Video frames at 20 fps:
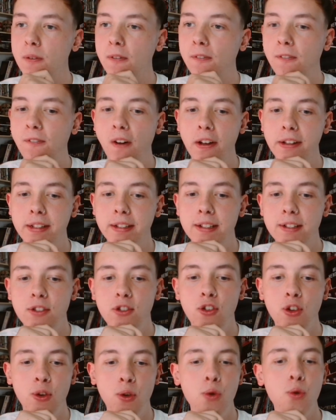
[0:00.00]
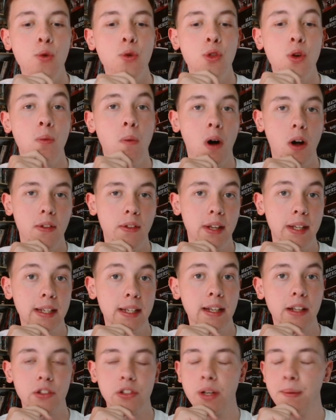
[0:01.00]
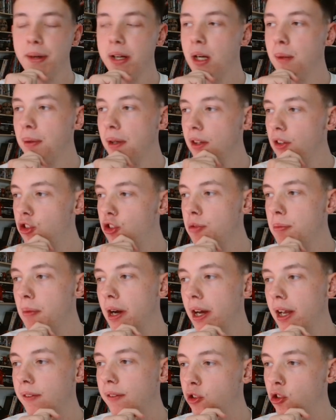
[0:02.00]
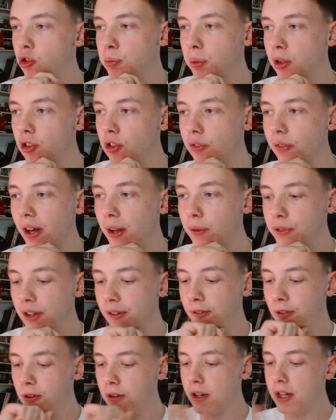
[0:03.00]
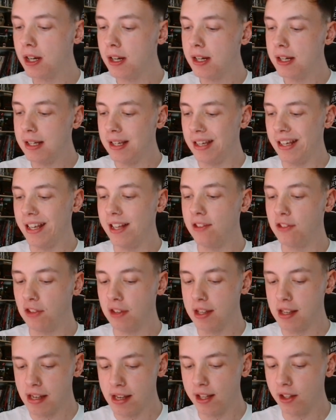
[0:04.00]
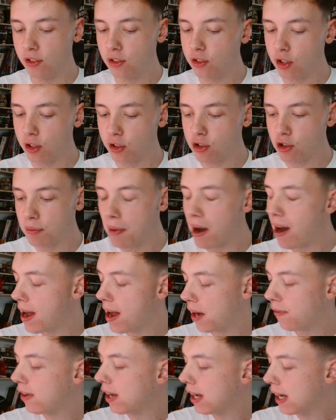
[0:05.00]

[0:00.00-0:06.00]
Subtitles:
fight to the one that he has coming up against Chimaev, just because of how different Izzy is to Chimaev.